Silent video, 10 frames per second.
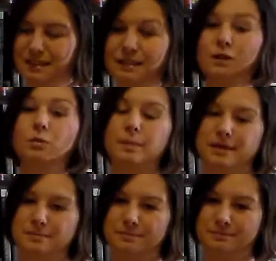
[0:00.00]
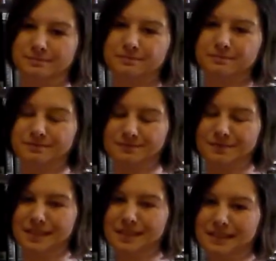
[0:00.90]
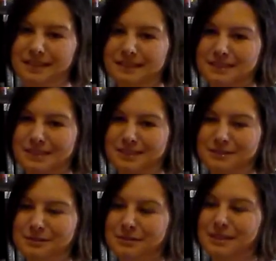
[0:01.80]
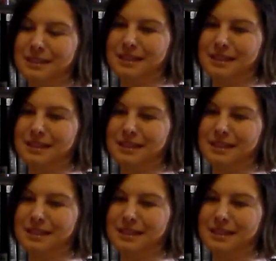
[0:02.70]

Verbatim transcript: Little Women. So